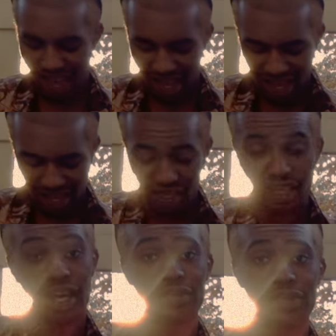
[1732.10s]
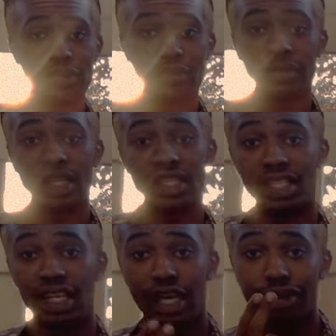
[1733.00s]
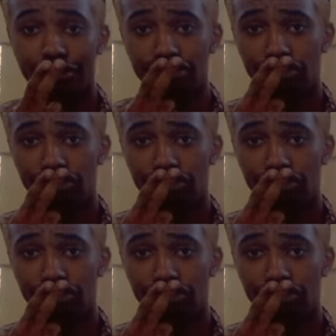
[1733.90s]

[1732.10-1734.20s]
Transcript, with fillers: I love you. See you later.